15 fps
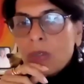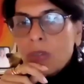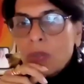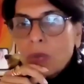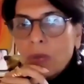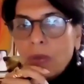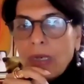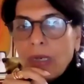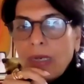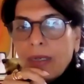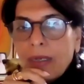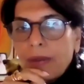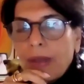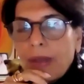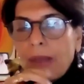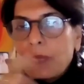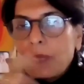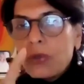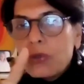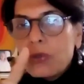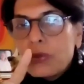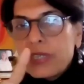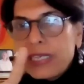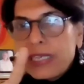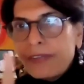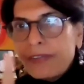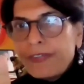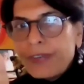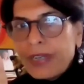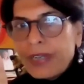So I'm going to
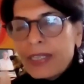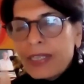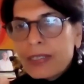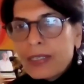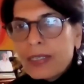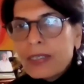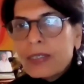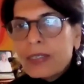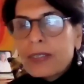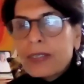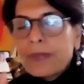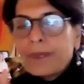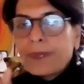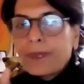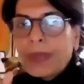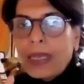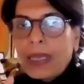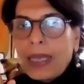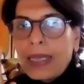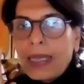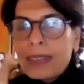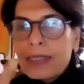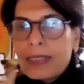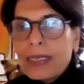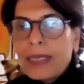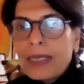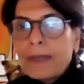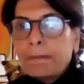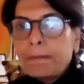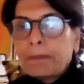rephrase this and
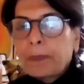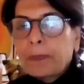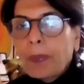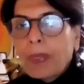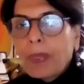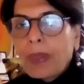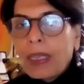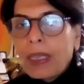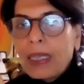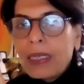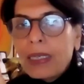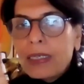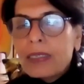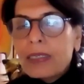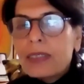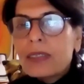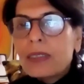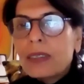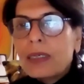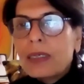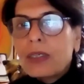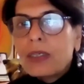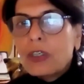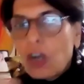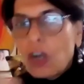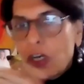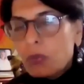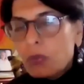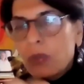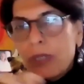say it is
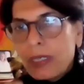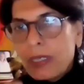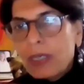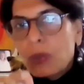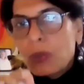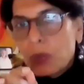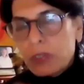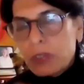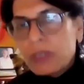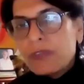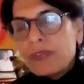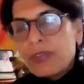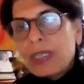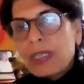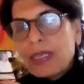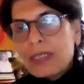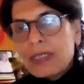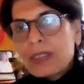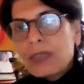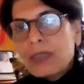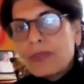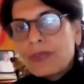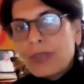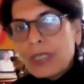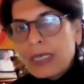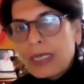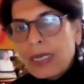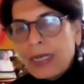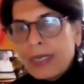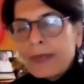not only a gluten-free, casein-free
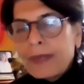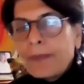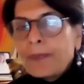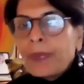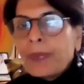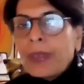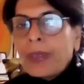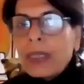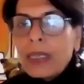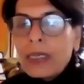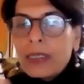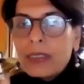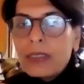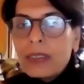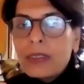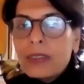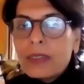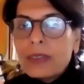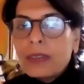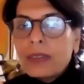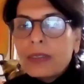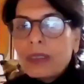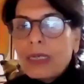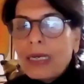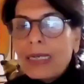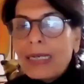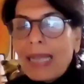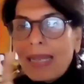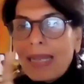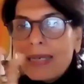diet, it is
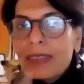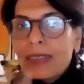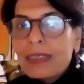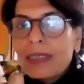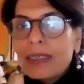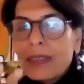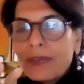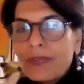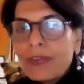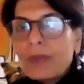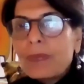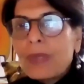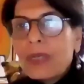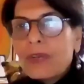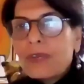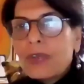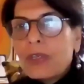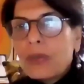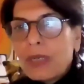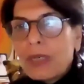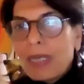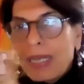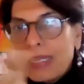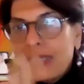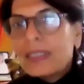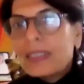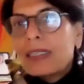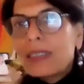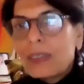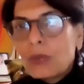an anti-inflammatory or a
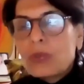healthy